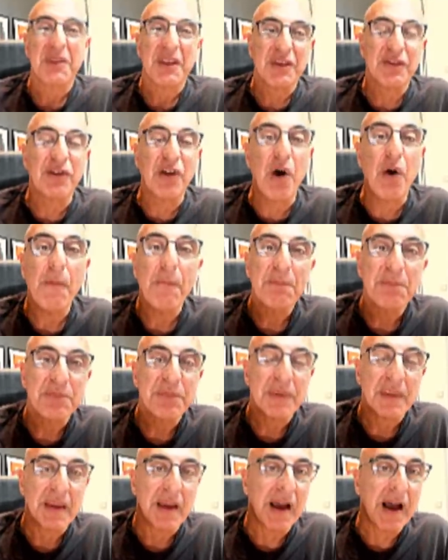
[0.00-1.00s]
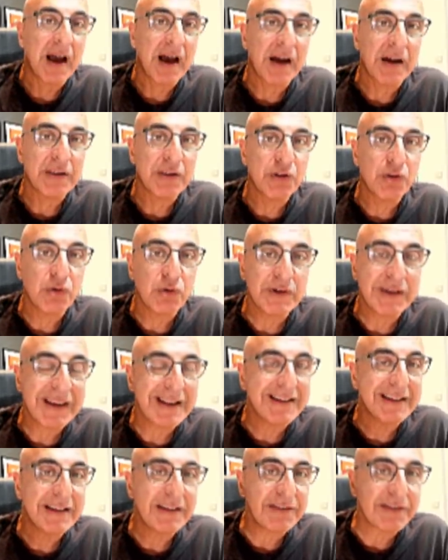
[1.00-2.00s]
So uh, you're
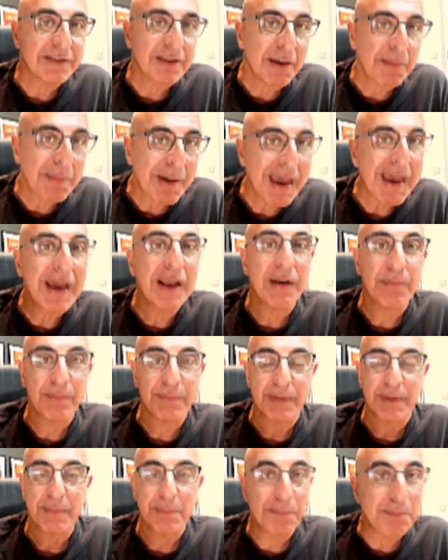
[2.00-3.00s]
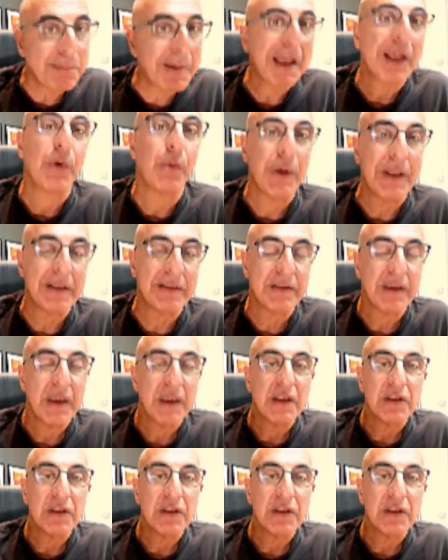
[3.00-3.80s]
getting some help, backwind,